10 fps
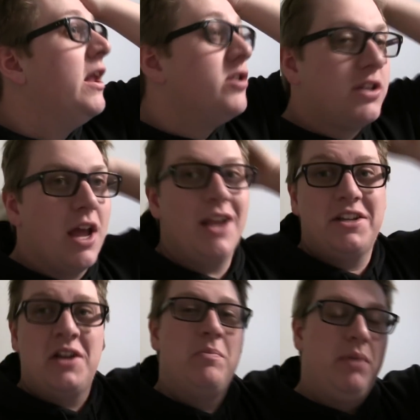just got
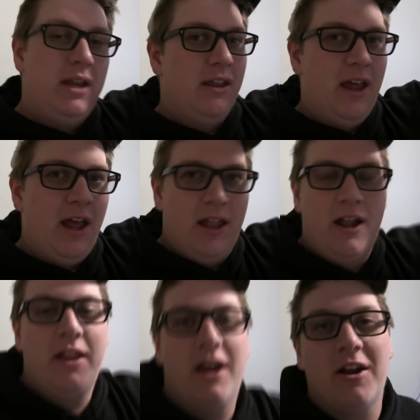done beating the hell
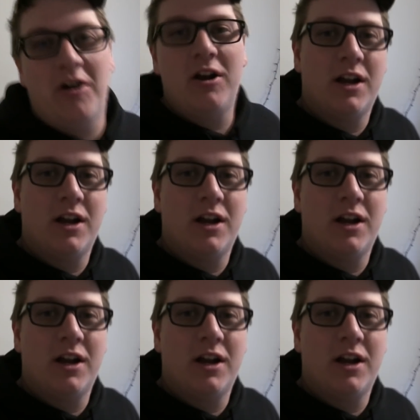out of that car,